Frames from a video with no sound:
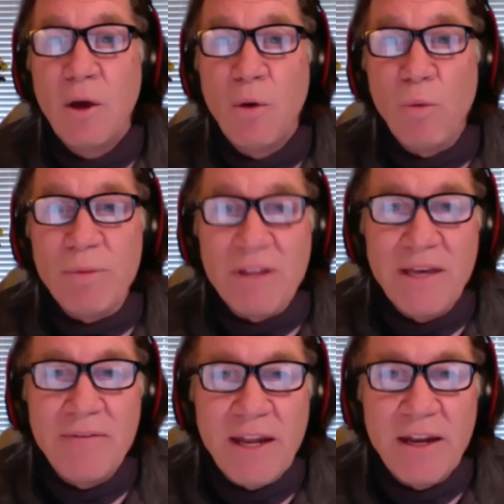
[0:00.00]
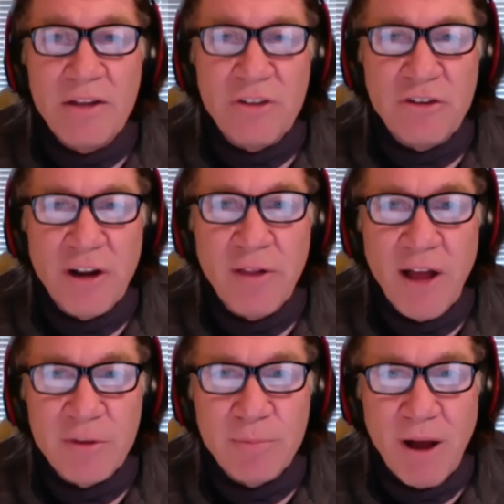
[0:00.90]
We believe that it is a
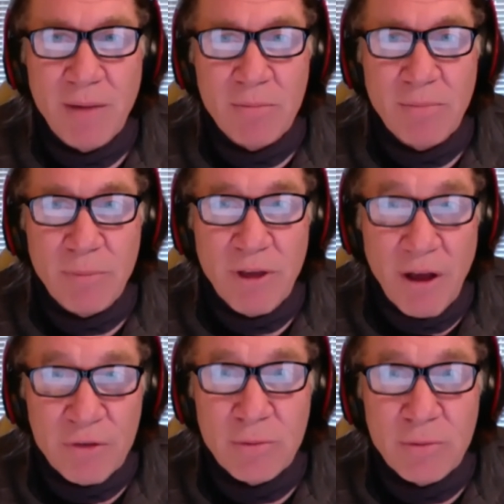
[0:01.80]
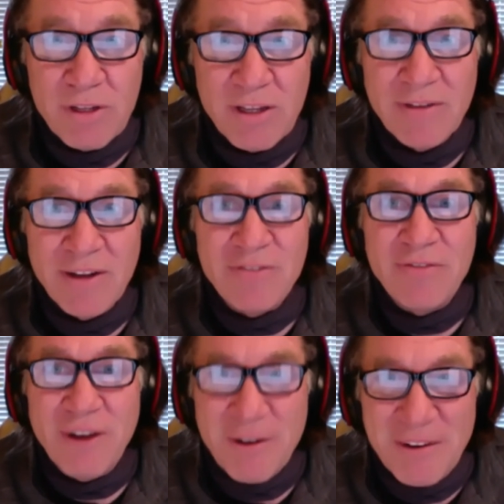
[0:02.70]
generalized problem, but we also believe that it's
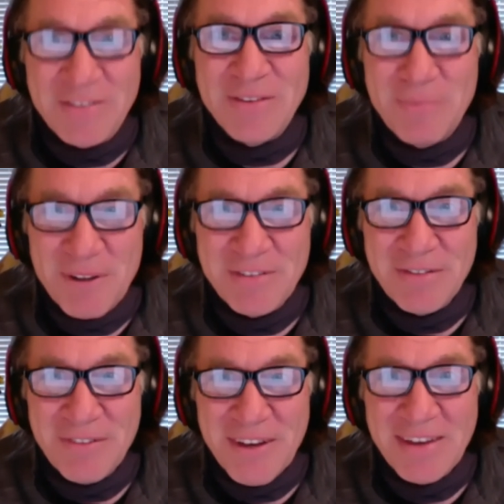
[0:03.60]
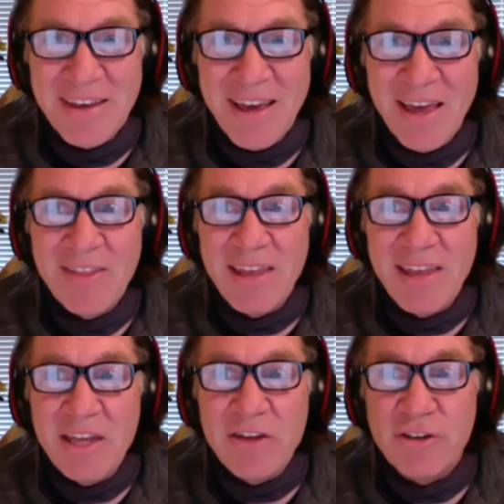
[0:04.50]
very specific and that
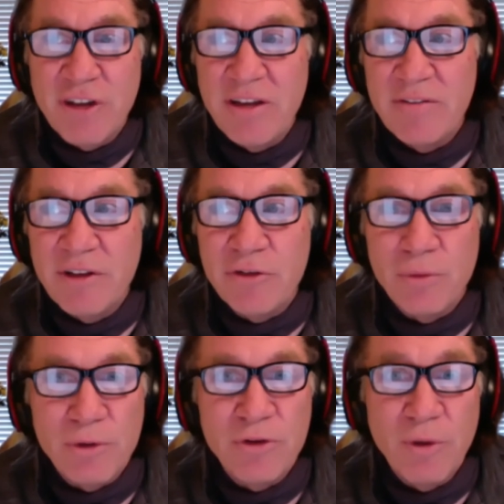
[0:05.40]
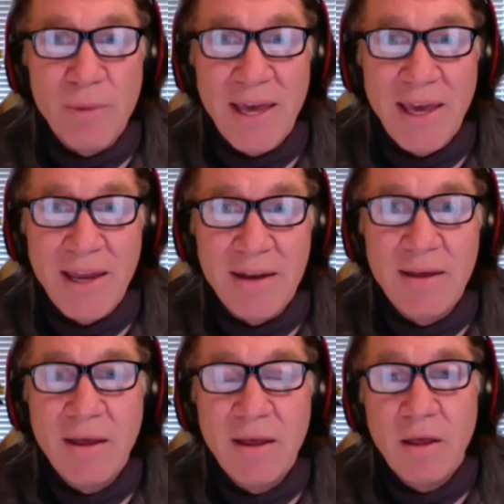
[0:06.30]
each individual domain,
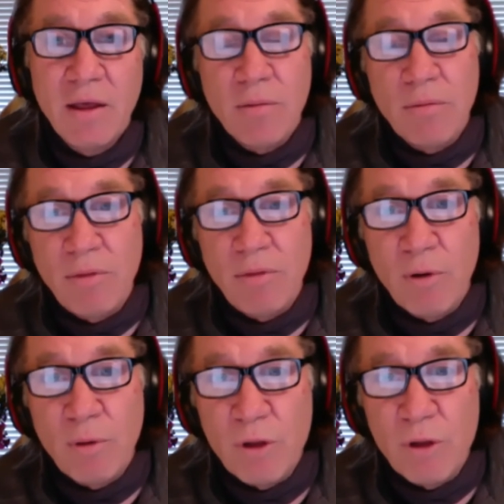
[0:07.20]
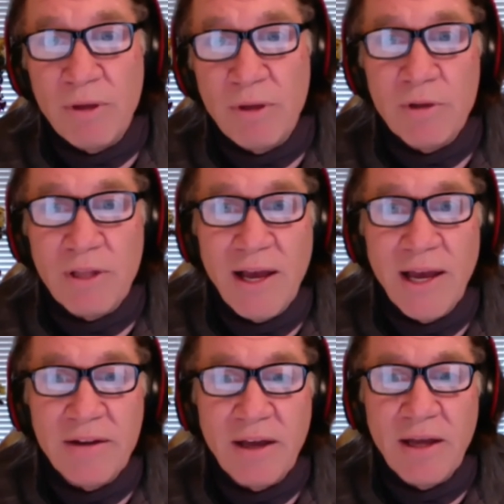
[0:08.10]
though it will be
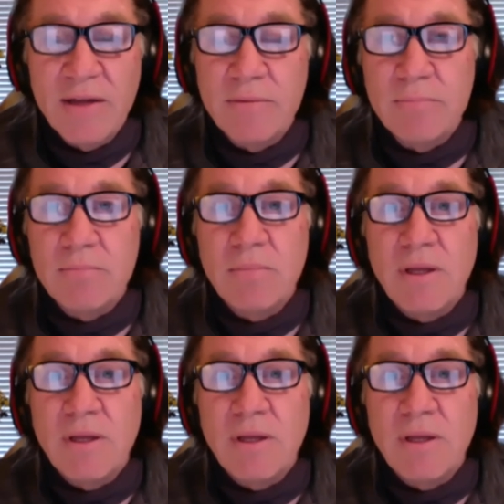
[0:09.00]
reliant on